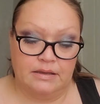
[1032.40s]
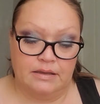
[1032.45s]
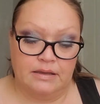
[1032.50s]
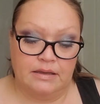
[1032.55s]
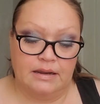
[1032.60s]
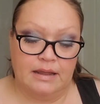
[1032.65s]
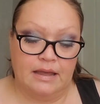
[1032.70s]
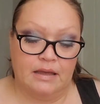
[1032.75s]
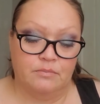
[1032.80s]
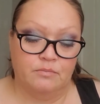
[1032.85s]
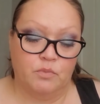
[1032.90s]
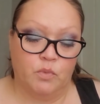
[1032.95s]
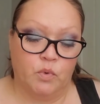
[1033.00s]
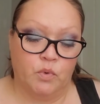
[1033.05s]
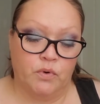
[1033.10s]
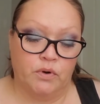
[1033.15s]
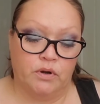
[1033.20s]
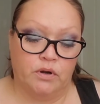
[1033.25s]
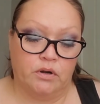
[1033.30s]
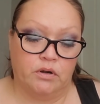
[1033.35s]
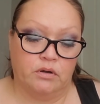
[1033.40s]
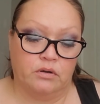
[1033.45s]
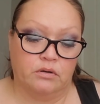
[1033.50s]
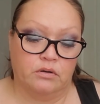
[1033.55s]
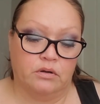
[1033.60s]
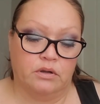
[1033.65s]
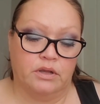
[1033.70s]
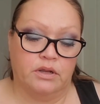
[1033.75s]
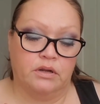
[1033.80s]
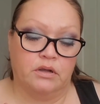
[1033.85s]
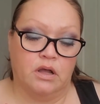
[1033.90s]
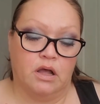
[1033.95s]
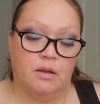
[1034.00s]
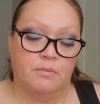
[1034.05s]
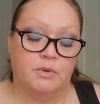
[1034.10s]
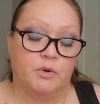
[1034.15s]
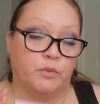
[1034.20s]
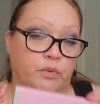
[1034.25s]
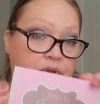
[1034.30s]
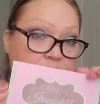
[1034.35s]
it had more in
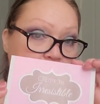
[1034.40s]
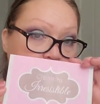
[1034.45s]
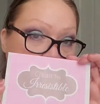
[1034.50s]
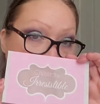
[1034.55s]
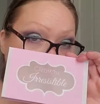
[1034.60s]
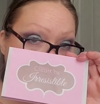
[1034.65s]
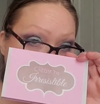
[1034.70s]
common with the